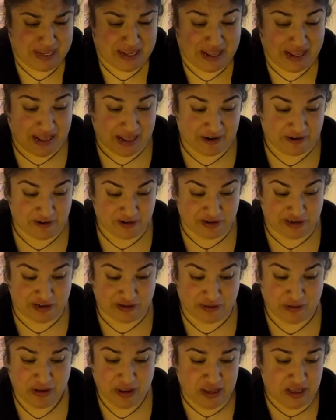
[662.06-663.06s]
I don't know,
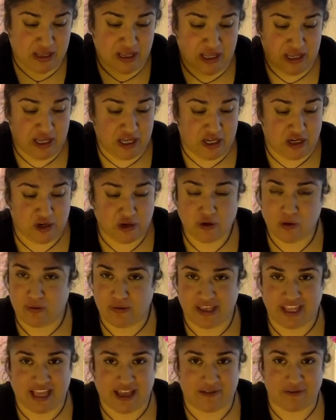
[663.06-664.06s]

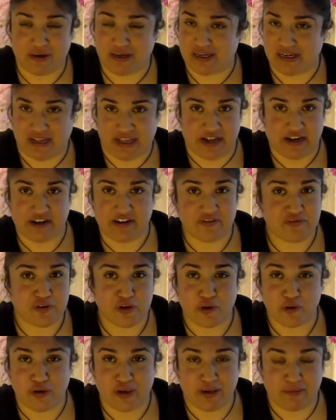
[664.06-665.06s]
going out and
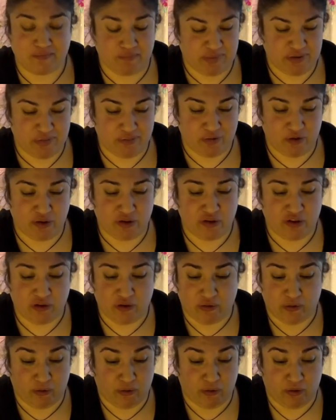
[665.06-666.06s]
interviewing people
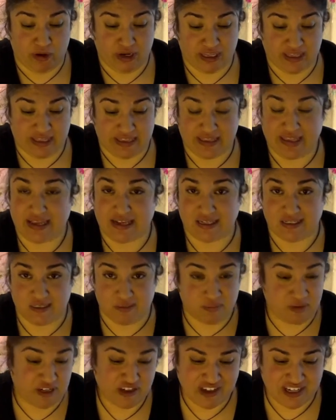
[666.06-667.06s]
or
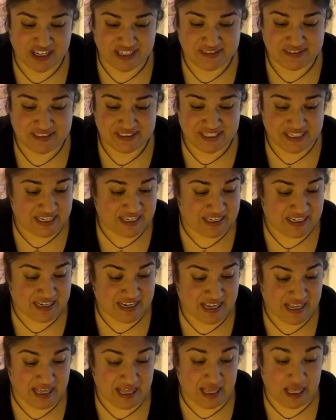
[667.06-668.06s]
experiencing
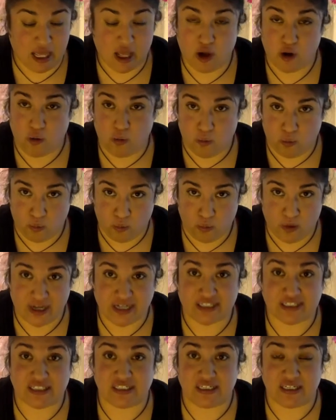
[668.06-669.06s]

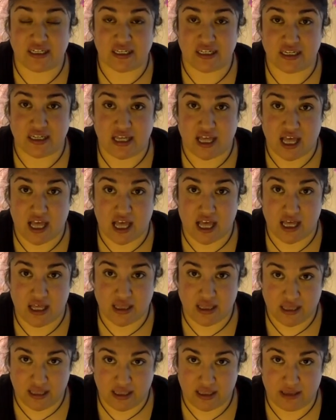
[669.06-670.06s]
what
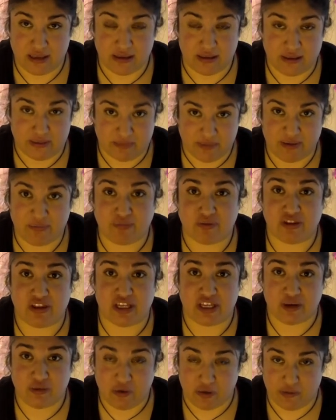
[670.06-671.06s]
the people that
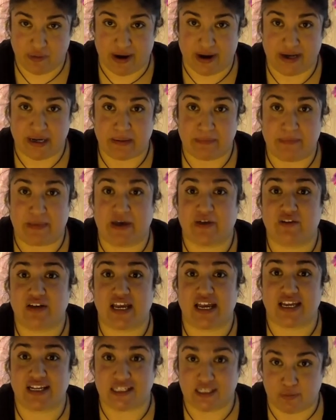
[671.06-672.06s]
you are writing about
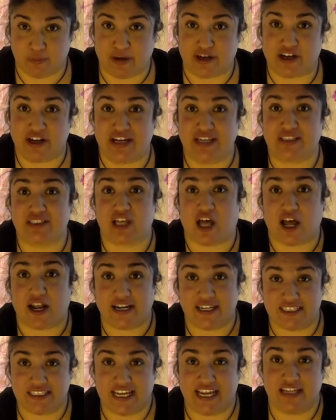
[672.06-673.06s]
experience on a
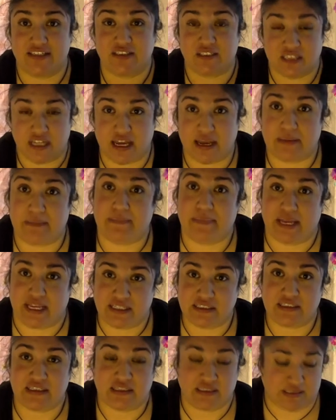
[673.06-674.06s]
day to day
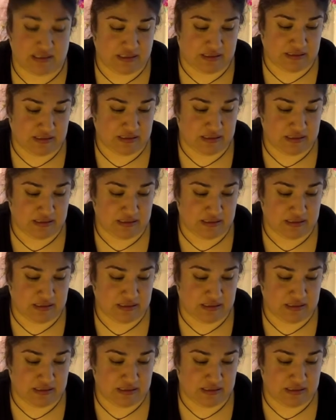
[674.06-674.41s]
basis.